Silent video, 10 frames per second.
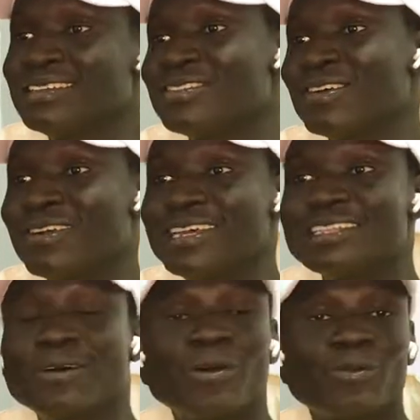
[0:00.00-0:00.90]
So right
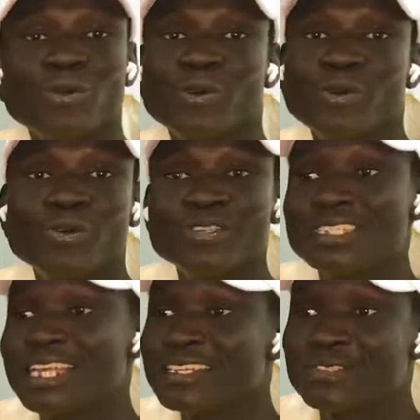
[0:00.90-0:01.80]
now what we're going to do
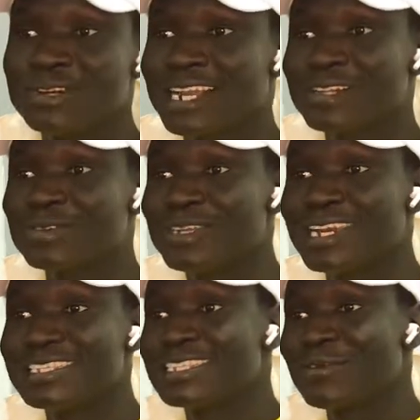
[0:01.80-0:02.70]
is just to react to it
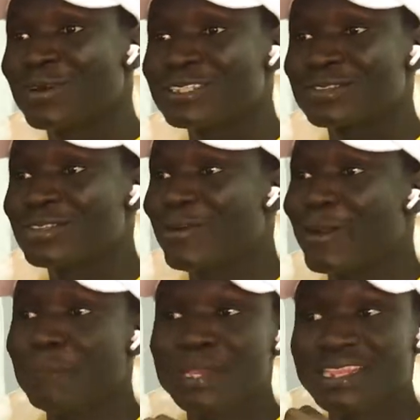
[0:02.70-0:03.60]
and see what's
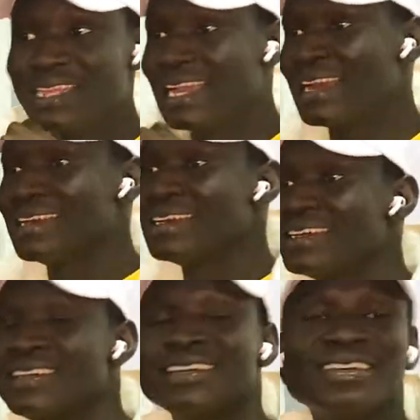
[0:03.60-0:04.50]
going to be there.
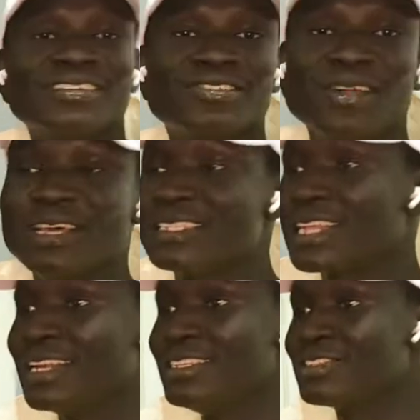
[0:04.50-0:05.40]
So let's
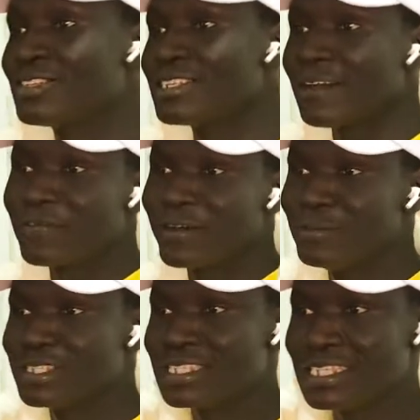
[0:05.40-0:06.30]
start this stuff and
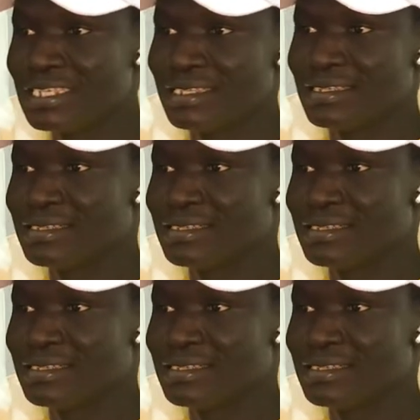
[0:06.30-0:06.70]
we'll see.